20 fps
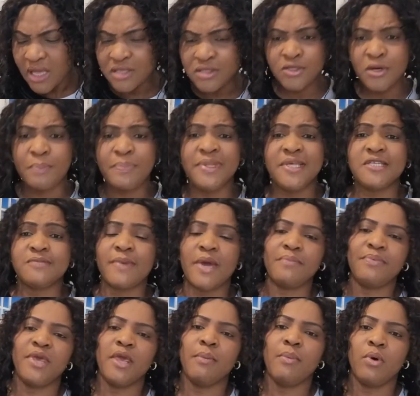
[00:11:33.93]
So please,
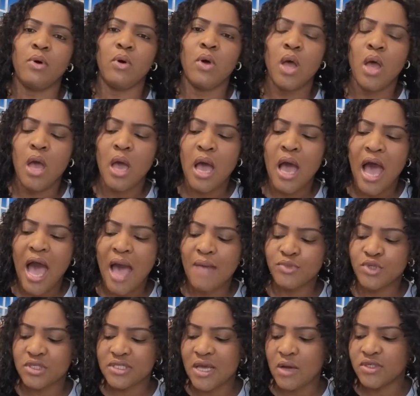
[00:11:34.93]
my people,
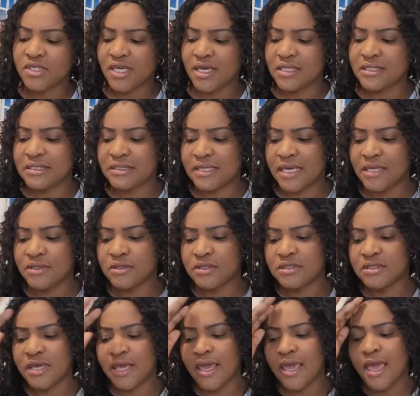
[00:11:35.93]
I'm just out here today to
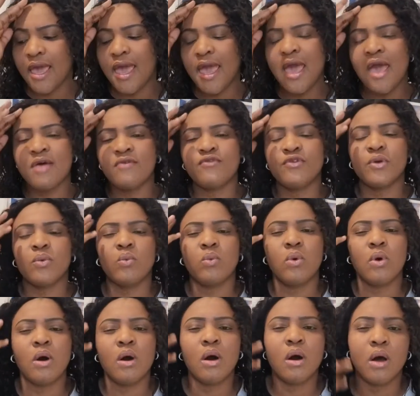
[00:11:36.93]
say
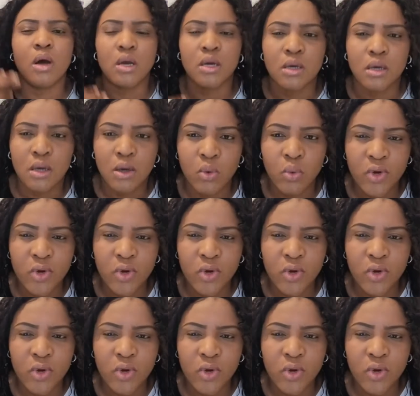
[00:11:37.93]
everyone